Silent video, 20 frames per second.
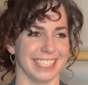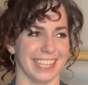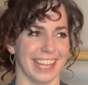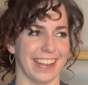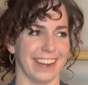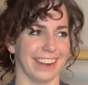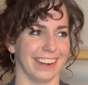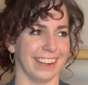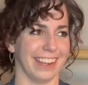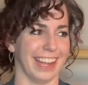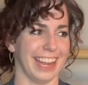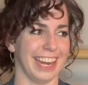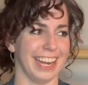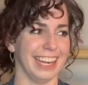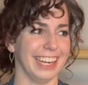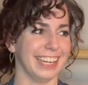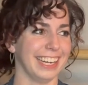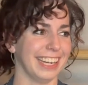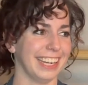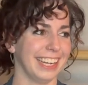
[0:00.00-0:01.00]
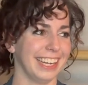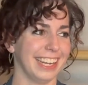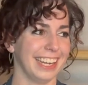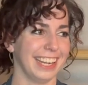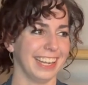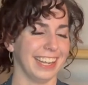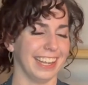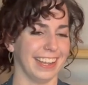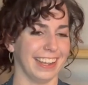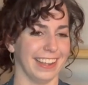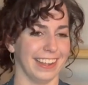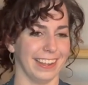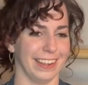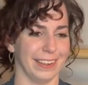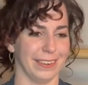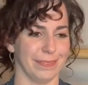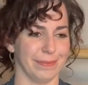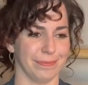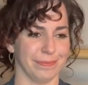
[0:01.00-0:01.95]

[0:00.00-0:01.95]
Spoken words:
that are like, I